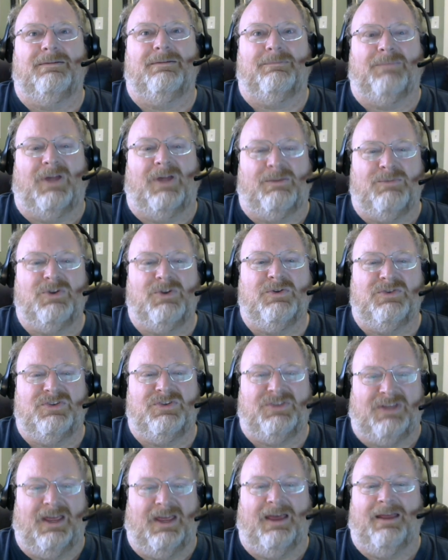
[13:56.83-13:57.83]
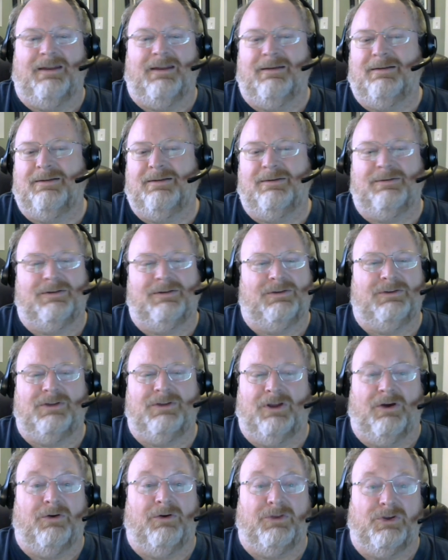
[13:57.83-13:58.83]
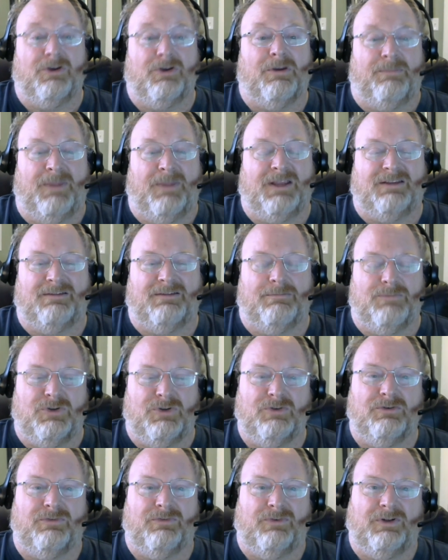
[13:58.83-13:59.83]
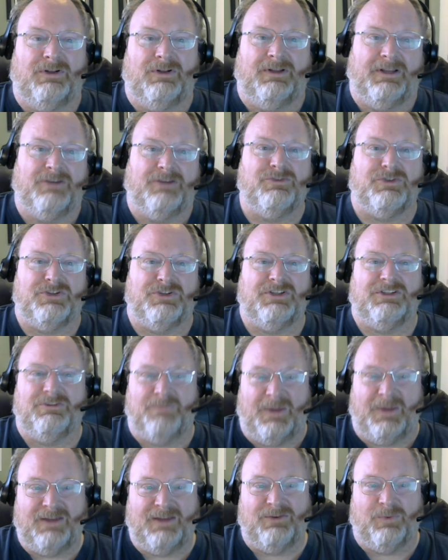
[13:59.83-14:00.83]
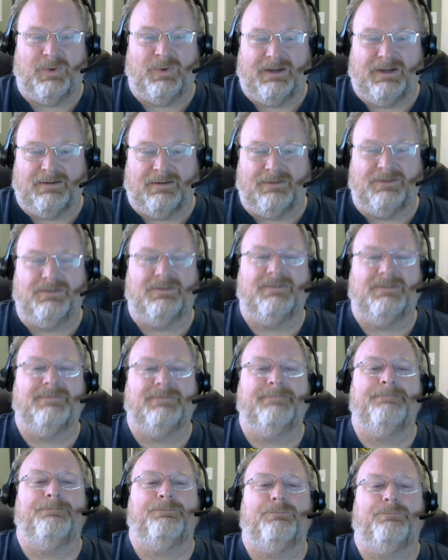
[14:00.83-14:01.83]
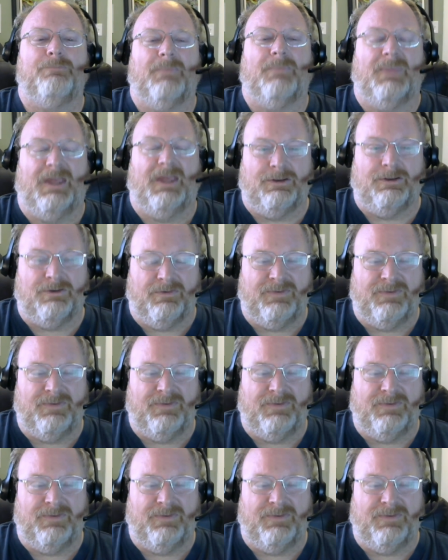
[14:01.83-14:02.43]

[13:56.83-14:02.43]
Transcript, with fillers: my muse said, you know, you could make some beautiful, interesting space whales in your